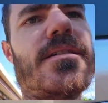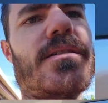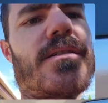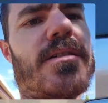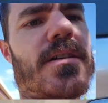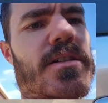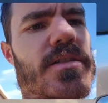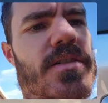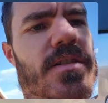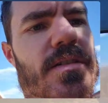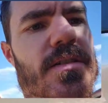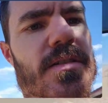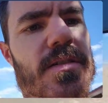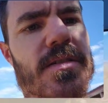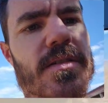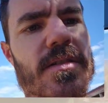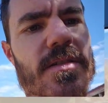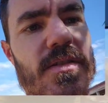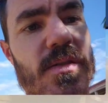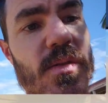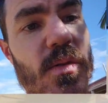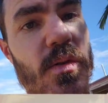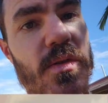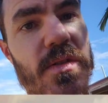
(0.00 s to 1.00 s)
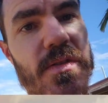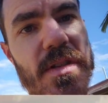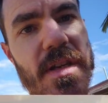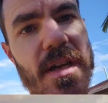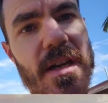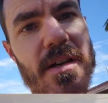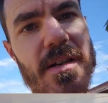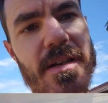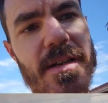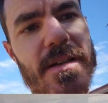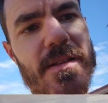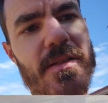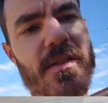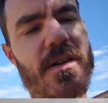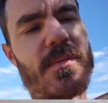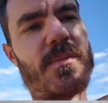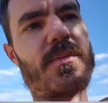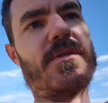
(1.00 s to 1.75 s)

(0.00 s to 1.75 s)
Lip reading: I actually just installed the tailgate lock,